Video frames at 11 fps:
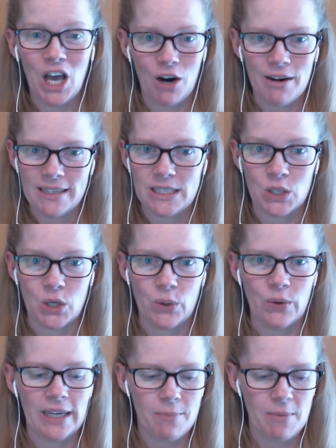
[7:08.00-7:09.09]
All right, so
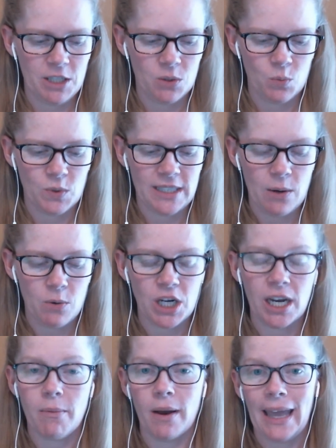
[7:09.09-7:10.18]
like I mentioned, today we're
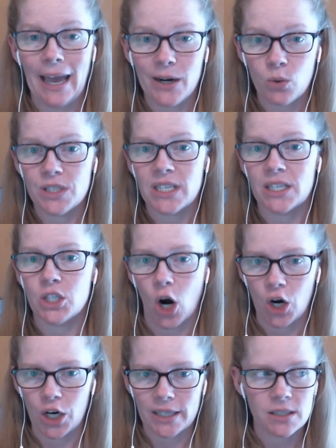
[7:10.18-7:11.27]
talking about categories and
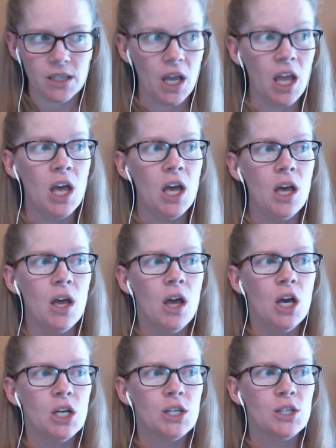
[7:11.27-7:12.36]
targets.
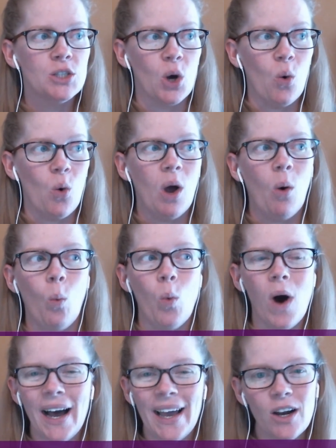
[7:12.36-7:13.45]
So
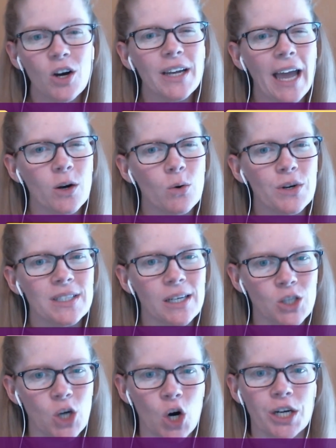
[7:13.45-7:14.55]
why are categories and
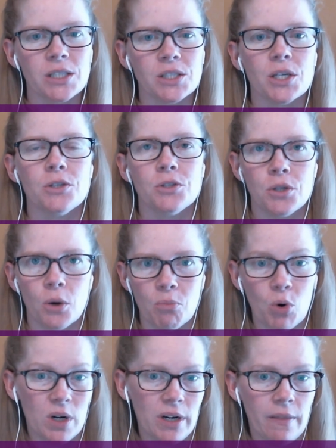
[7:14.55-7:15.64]
targets so
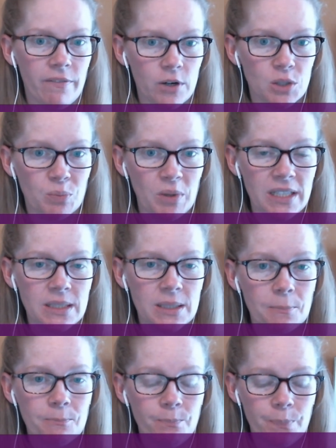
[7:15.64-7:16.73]
important in the first place?
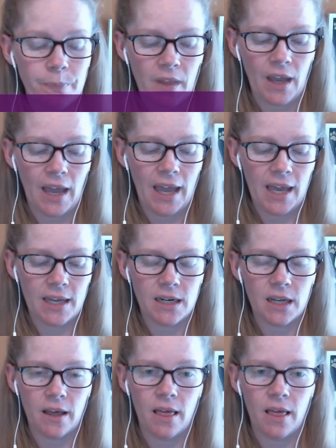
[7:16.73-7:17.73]
And